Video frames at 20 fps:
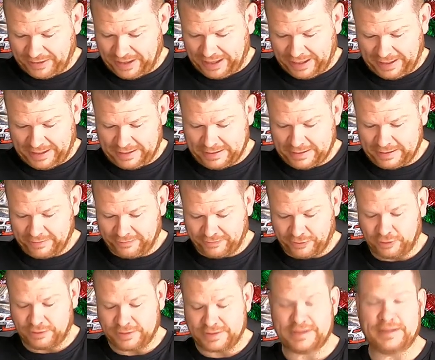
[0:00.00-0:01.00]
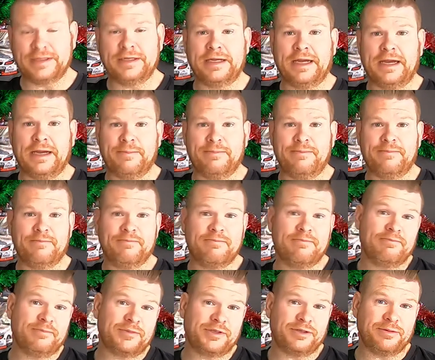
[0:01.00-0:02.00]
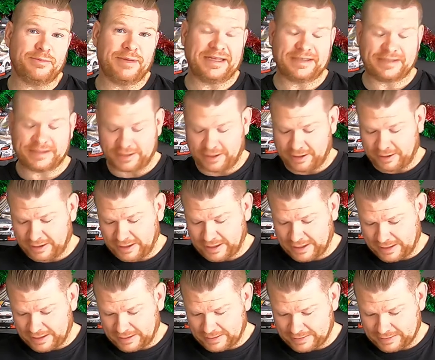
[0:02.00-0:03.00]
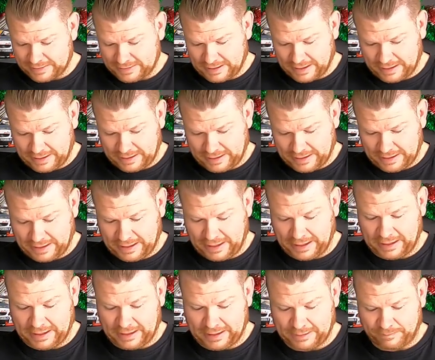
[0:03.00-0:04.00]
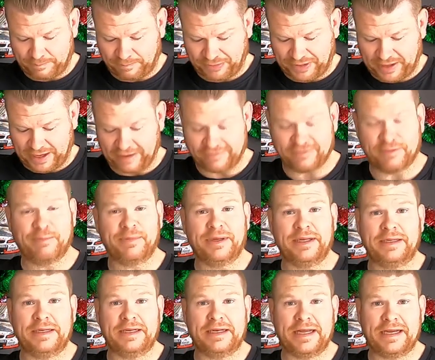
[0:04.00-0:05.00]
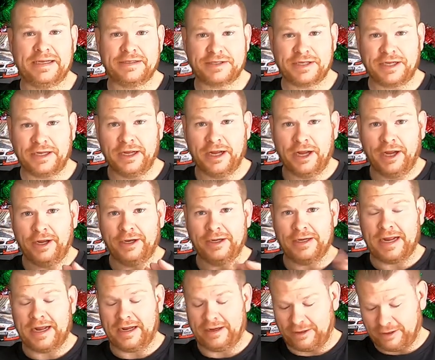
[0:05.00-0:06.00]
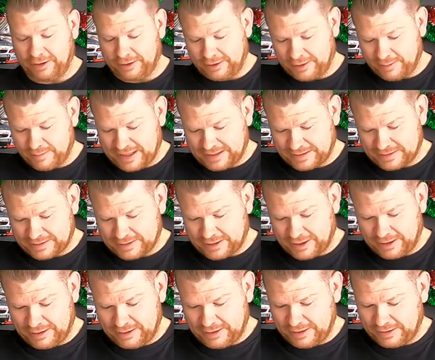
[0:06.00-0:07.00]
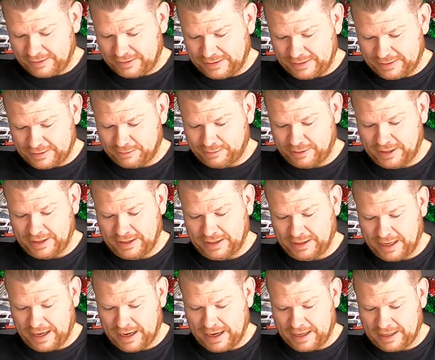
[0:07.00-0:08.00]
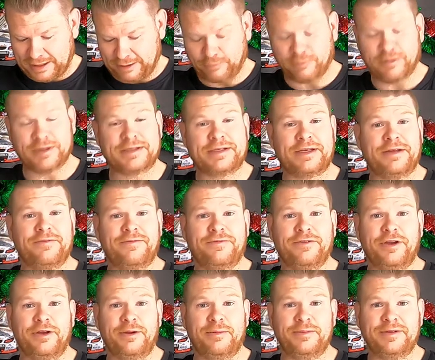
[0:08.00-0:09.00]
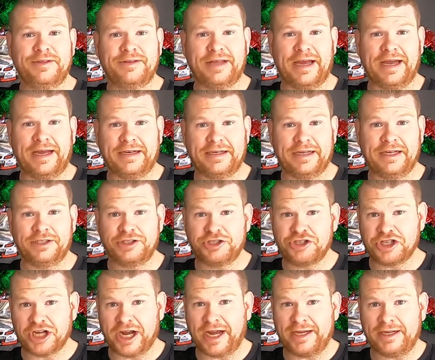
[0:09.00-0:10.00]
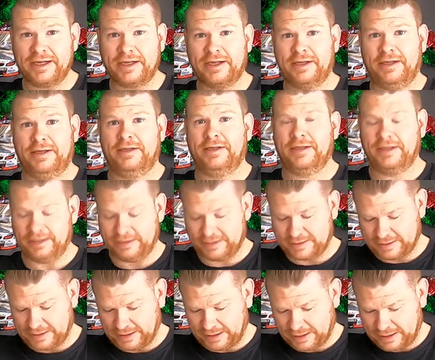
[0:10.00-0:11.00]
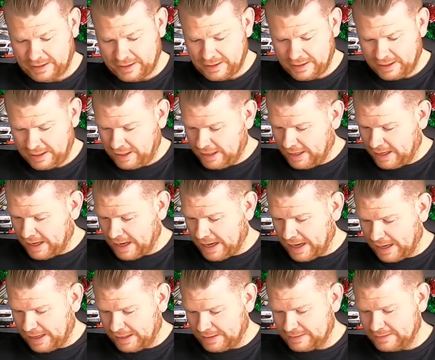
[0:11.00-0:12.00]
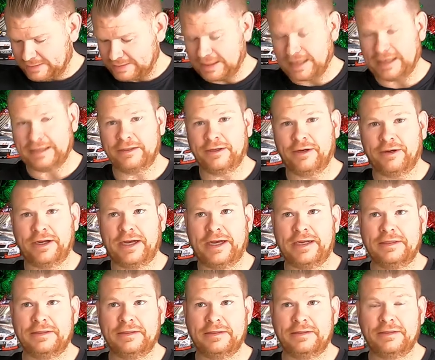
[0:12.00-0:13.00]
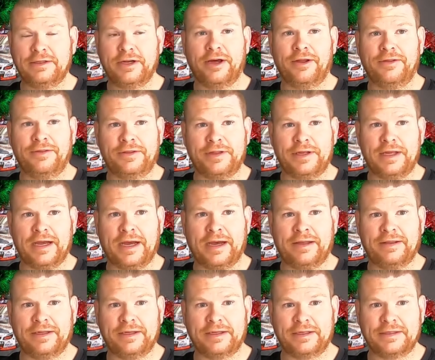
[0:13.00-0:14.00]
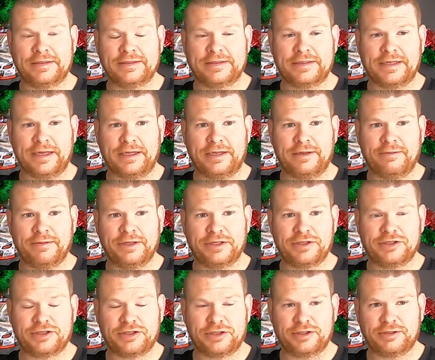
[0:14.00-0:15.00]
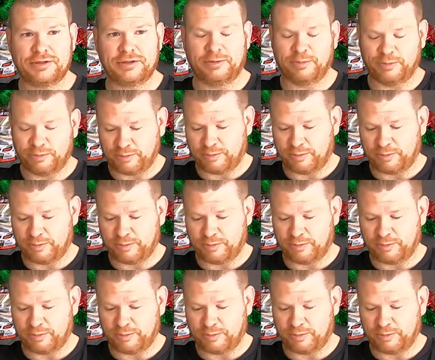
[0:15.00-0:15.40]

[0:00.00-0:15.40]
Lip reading: And of course, the two Matt Stone cars haven't been announced yet. Now, on the Matt Stone this week, it was confirmed that Jake Kostecki and Zane Goddard, not the other Kostecki, which